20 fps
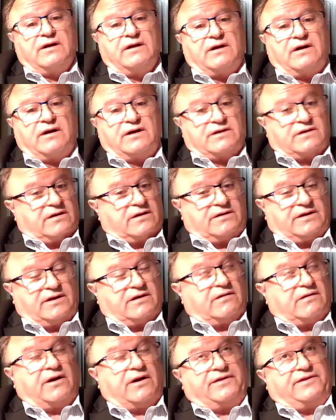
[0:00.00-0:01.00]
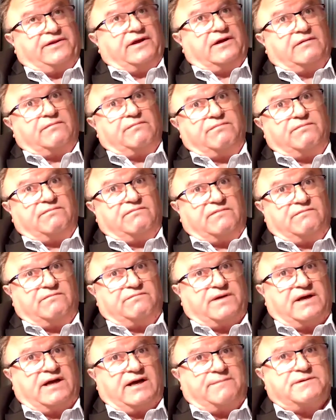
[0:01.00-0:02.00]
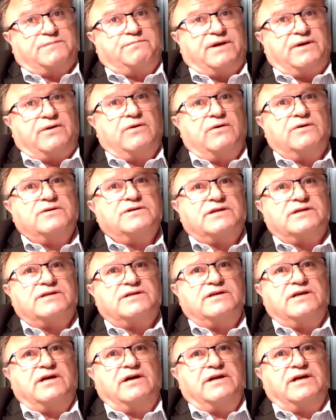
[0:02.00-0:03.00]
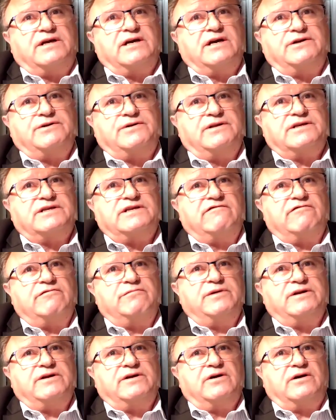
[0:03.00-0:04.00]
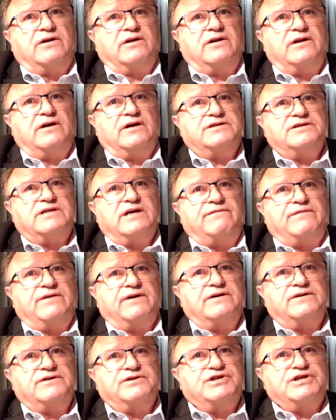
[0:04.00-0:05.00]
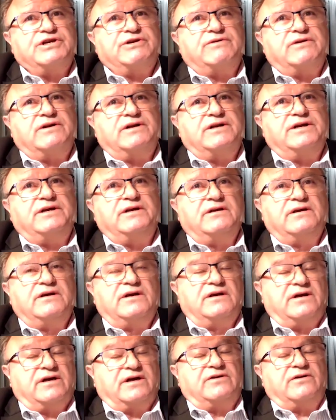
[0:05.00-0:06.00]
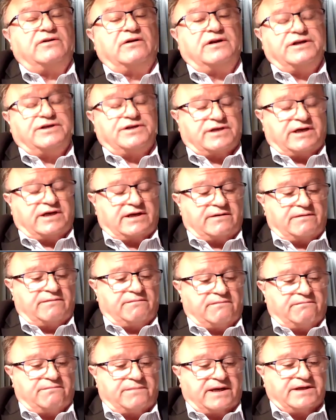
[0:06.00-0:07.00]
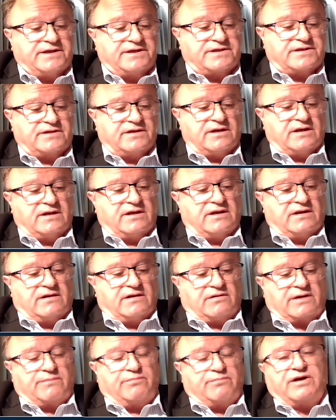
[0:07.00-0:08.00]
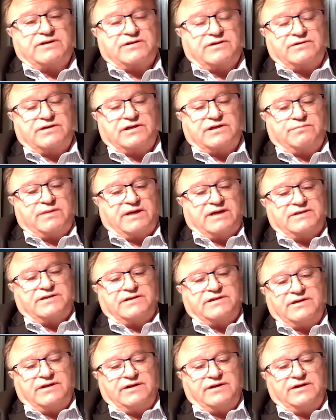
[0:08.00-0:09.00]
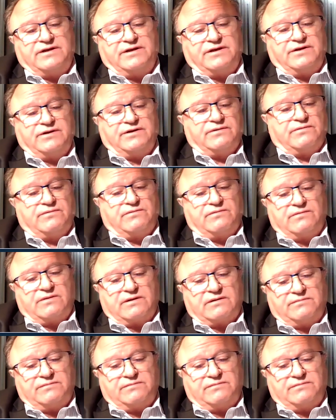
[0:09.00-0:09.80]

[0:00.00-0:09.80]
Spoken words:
And I think perhaps because it's the only country that's never been colonized, Africans generally acknowledge that, and based, like Brussels is based in the EU.